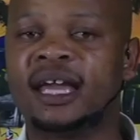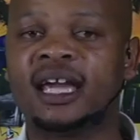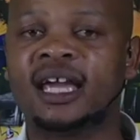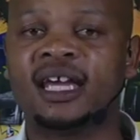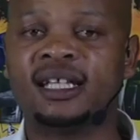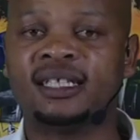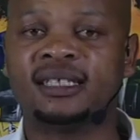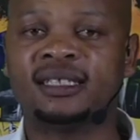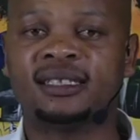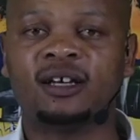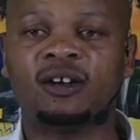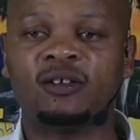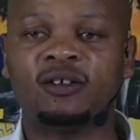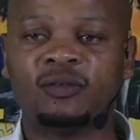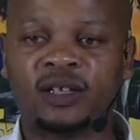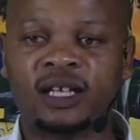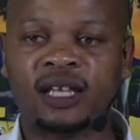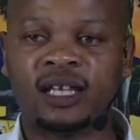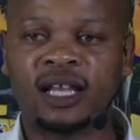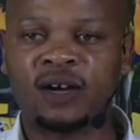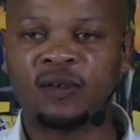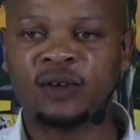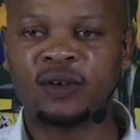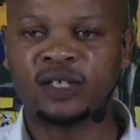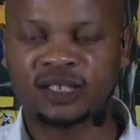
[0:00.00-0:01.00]
mechanics
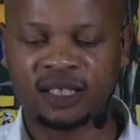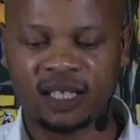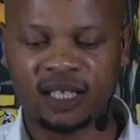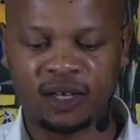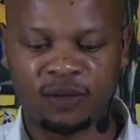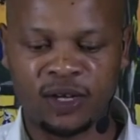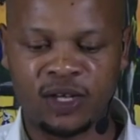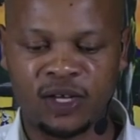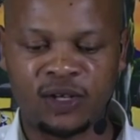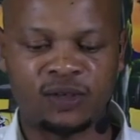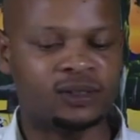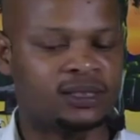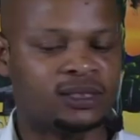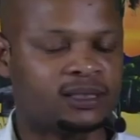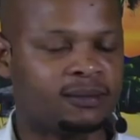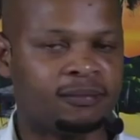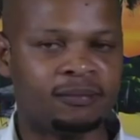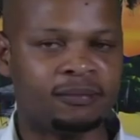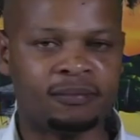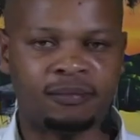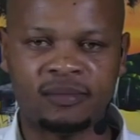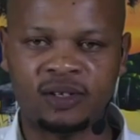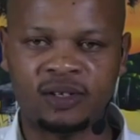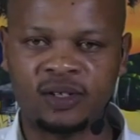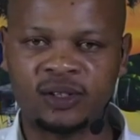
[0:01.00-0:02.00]
of the language that we
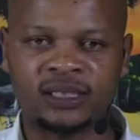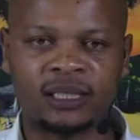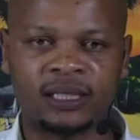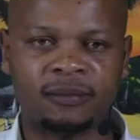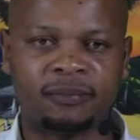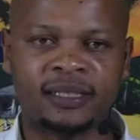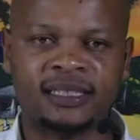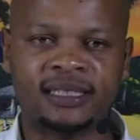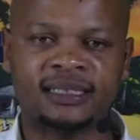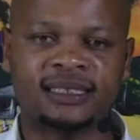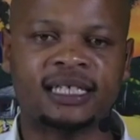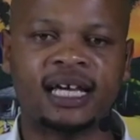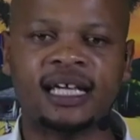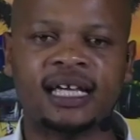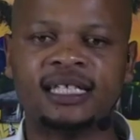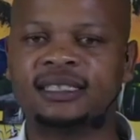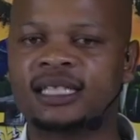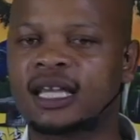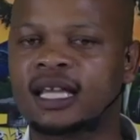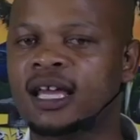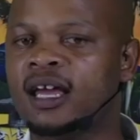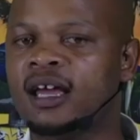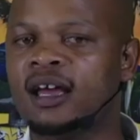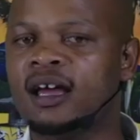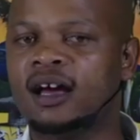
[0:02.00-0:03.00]
used, using
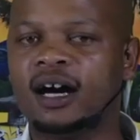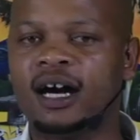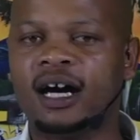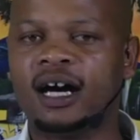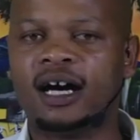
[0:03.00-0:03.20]
precise